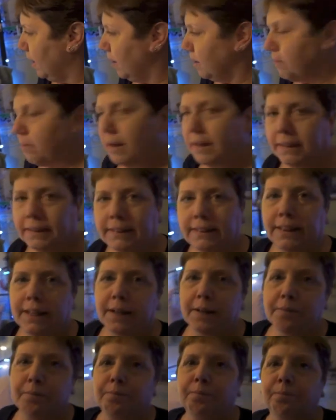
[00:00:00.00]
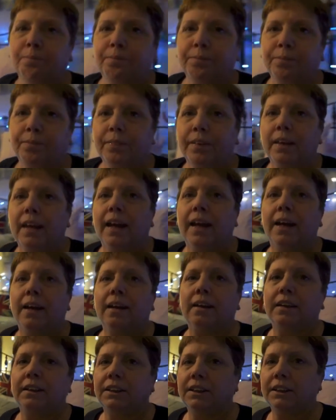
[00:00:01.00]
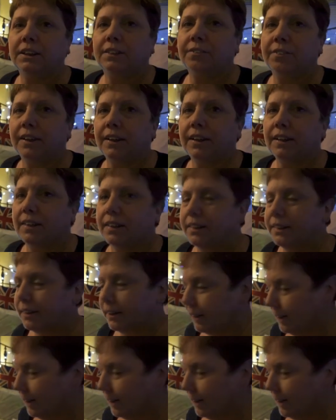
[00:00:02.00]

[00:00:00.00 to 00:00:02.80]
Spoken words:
But, yeah, I just figured